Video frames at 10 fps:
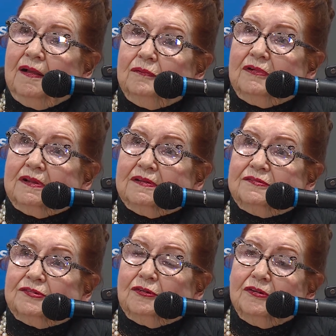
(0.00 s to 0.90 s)
well,
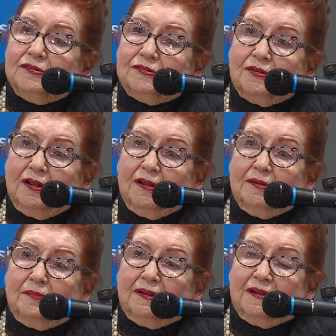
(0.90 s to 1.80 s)
George
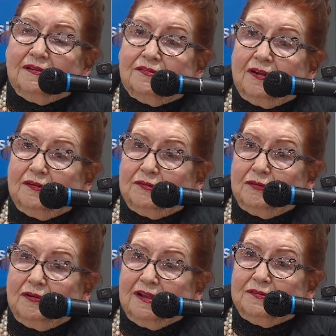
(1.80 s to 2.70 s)
Solomon is our
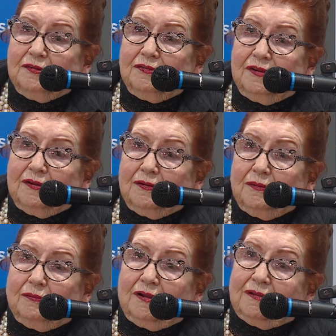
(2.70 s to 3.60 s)
director here.
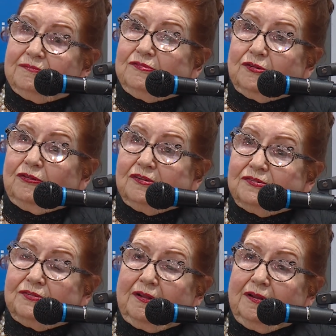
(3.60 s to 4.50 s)
Well, George
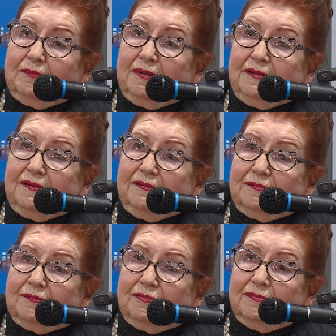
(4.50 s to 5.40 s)
Solomon
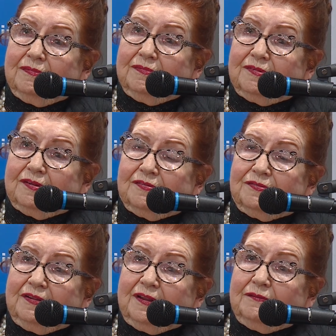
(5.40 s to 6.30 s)

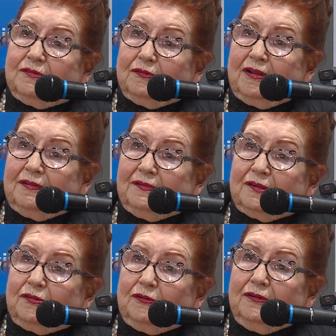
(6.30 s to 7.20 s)
just lived around the
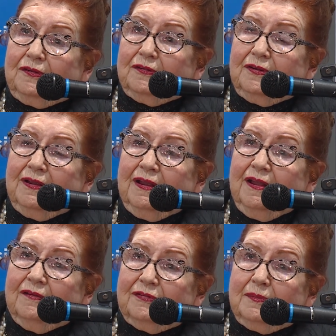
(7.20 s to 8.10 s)
corner
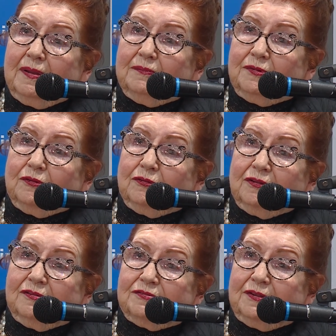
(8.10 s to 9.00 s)
from
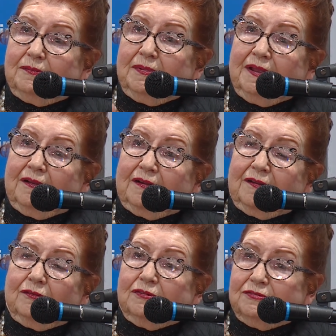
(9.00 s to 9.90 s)
Abdullah's and me on
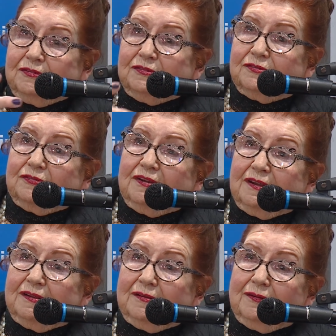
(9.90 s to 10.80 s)
Olson
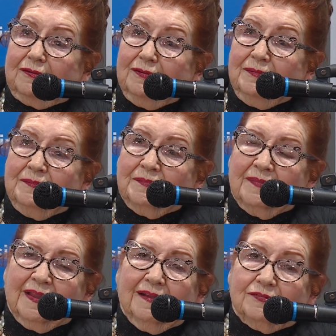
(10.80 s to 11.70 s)
Street, you know.
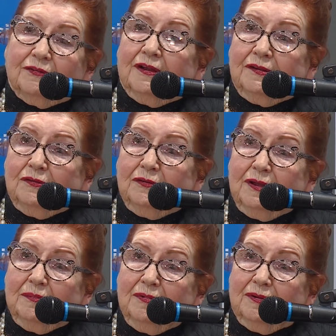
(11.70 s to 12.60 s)
So I knew
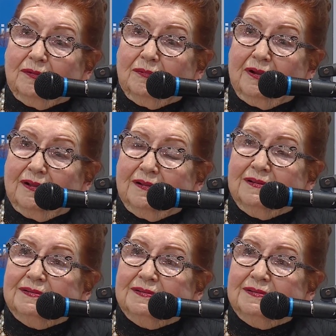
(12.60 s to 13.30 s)
him real well.